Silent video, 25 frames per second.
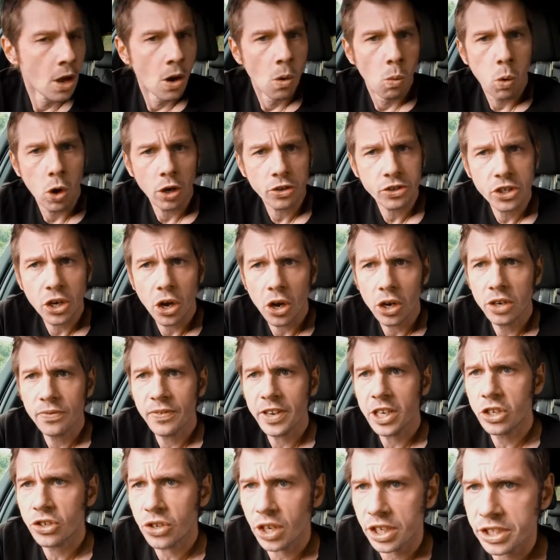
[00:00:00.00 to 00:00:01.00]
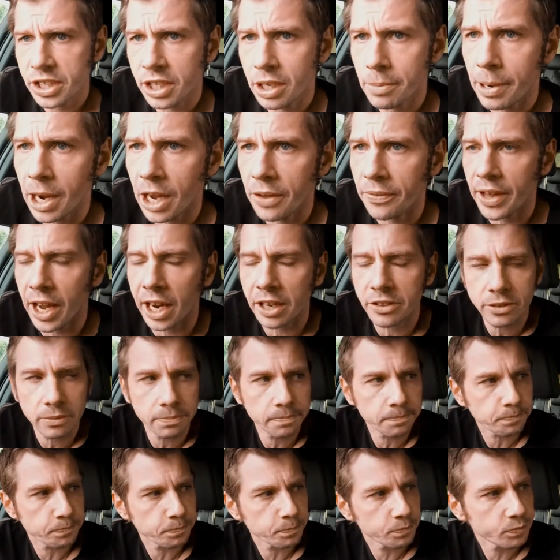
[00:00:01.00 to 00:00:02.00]
what's kind of interesting about that
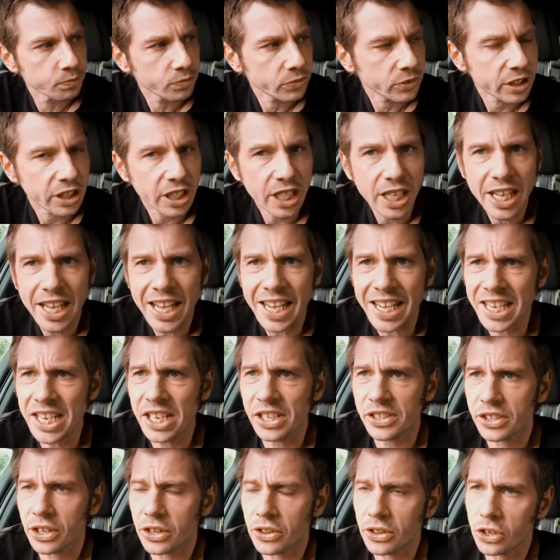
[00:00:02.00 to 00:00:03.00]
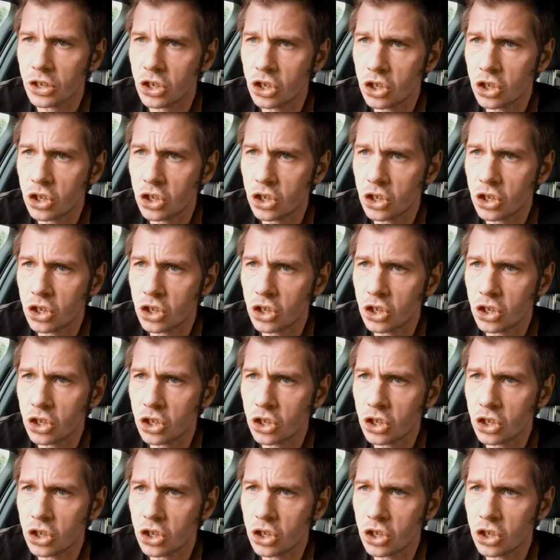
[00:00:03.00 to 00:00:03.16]
is the